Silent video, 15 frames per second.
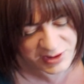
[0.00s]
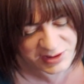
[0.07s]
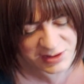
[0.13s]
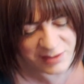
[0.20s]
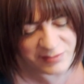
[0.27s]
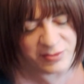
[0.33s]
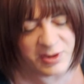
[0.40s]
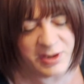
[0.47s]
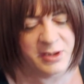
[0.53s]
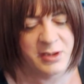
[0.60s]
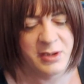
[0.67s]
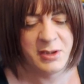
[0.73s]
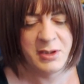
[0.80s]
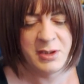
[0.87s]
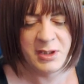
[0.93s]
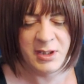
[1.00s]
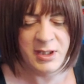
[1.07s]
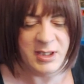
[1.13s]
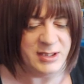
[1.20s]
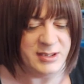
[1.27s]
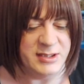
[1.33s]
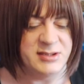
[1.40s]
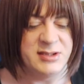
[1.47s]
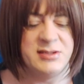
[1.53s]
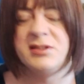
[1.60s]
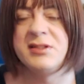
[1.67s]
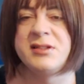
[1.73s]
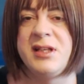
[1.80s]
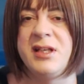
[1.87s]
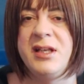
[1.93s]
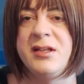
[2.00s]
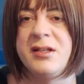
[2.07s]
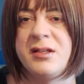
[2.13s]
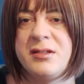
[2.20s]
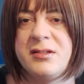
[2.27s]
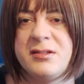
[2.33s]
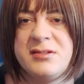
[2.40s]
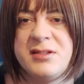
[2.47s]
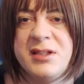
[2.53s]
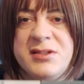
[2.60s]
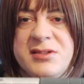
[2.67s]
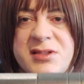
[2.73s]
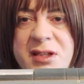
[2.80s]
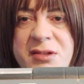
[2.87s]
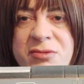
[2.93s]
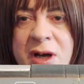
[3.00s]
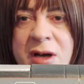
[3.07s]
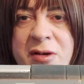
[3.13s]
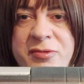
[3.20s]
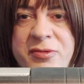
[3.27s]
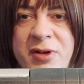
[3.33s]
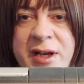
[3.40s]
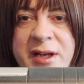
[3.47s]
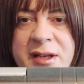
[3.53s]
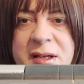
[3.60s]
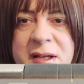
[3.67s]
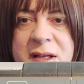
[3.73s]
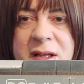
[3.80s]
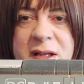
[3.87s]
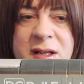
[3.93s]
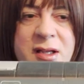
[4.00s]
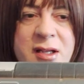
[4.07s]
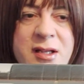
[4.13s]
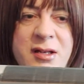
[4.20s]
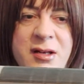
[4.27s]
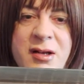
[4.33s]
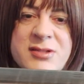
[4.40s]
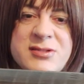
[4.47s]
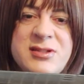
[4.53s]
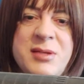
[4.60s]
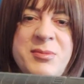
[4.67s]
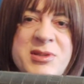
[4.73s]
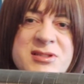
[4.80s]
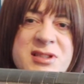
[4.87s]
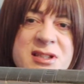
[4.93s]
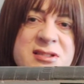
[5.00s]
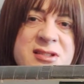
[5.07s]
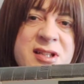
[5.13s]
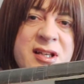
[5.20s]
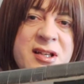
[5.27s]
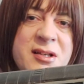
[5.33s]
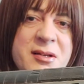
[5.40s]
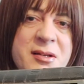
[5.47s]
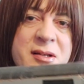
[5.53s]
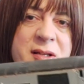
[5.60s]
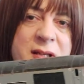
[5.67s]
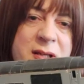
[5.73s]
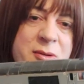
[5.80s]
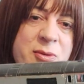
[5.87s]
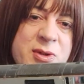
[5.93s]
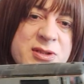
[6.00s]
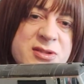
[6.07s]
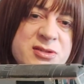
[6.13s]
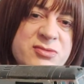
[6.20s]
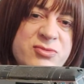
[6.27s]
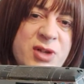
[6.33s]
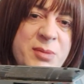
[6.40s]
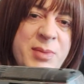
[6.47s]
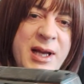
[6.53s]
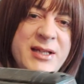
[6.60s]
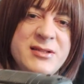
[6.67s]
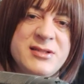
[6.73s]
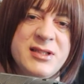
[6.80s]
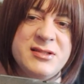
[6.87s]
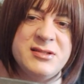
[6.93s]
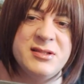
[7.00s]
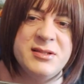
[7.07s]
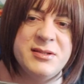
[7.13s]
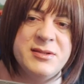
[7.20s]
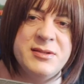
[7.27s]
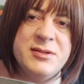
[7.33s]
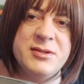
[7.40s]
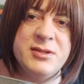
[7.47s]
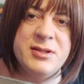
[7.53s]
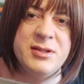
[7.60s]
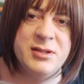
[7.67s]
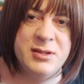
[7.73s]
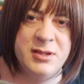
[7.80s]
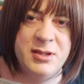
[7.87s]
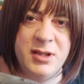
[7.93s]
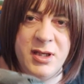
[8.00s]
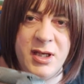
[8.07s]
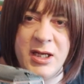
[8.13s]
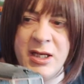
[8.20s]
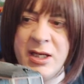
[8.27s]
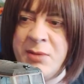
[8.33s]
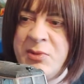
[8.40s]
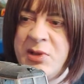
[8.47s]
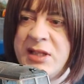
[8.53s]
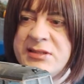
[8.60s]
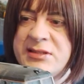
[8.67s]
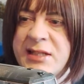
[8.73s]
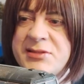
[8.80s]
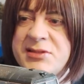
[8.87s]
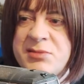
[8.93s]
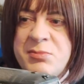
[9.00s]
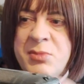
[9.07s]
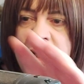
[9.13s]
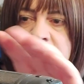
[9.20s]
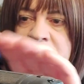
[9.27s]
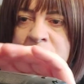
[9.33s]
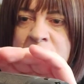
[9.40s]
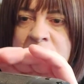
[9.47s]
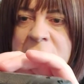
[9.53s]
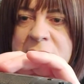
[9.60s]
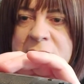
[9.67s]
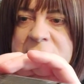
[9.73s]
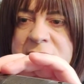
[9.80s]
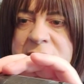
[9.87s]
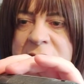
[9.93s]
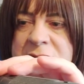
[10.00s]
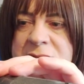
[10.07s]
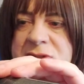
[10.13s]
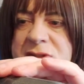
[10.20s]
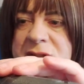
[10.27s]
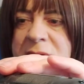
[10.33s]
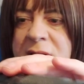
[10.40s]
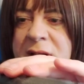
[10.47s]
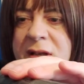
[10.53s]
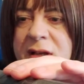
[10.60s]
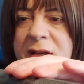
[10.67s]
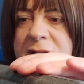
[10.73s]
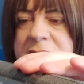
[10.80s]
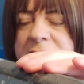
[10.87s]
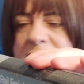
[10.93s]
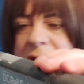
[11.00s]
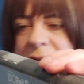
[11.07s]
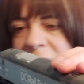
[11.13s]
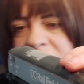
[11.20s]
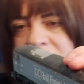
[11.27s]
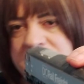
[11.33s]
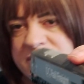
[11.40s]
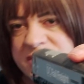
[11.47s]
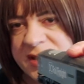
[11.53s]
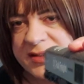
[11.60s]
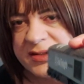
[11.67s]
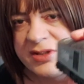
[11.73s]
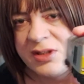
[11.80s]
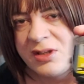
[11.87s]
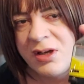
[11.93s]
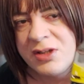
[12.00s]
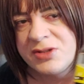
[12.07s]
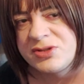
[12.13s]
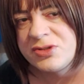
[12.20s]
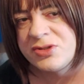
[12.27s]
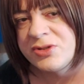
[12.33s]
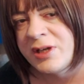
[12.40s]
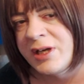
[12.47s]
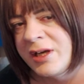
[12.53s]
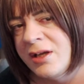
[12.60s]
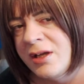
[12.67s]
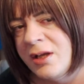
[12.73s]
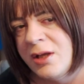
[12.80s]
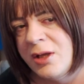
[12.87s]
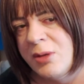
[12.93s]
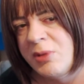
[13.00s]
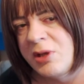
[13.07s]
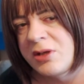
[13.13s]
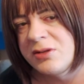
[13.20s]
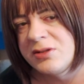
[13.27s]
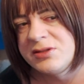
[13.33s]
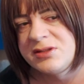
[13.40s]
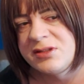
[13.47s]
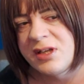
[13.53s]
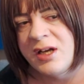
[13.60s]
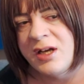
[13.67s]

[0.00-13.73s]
this livery. And this is in the DC Rail Freight Class Lima 60, which is repainted. It's had some minor work done to it since you last saw it, because